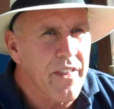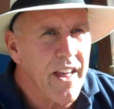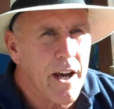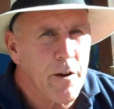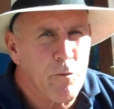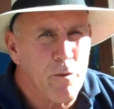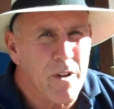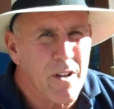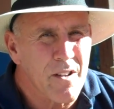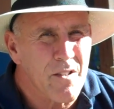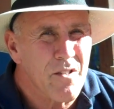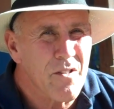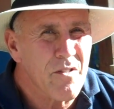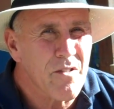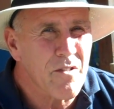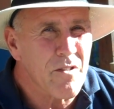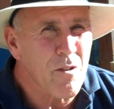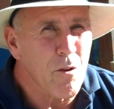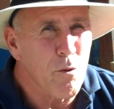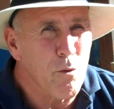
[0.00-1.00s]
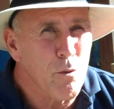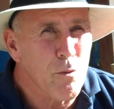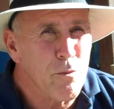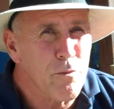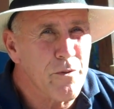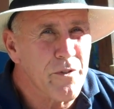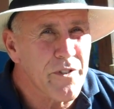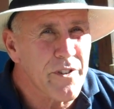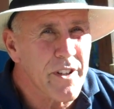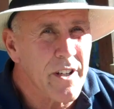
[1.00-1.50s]
That one sold
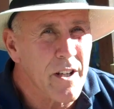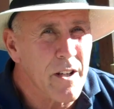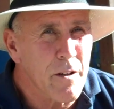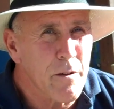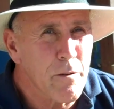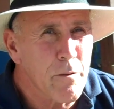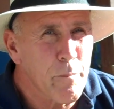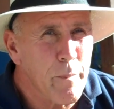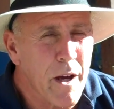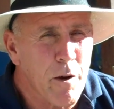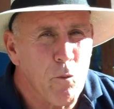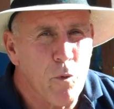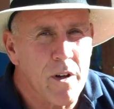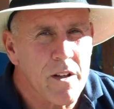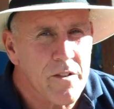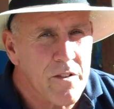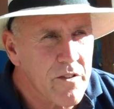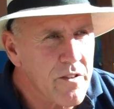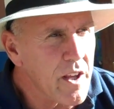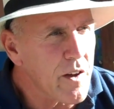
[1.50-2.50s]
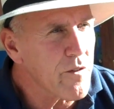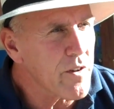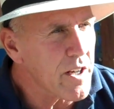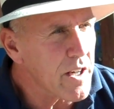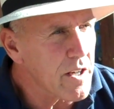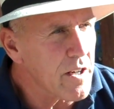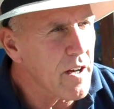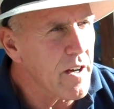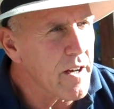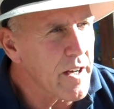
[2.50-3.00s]
about
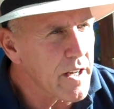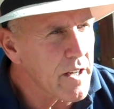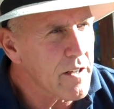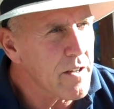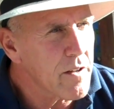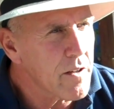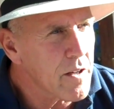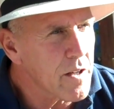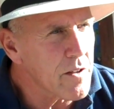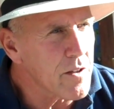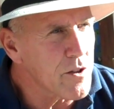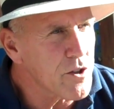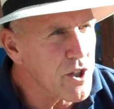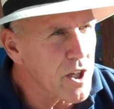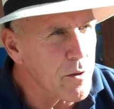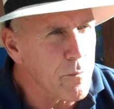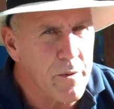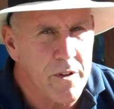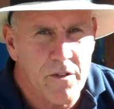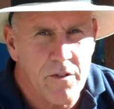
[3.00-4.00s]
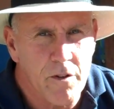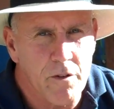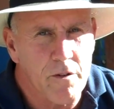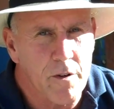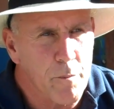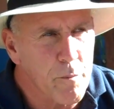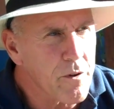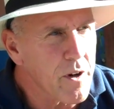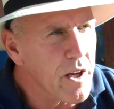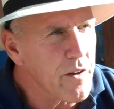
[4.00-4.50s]
$179,000, and the gentleman
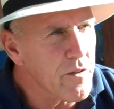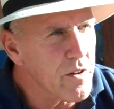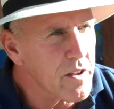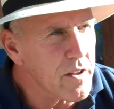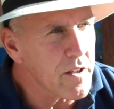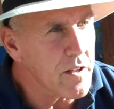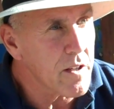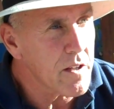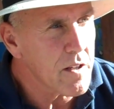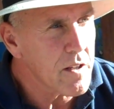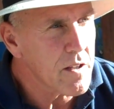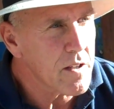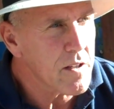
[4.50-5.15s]
sold it privately.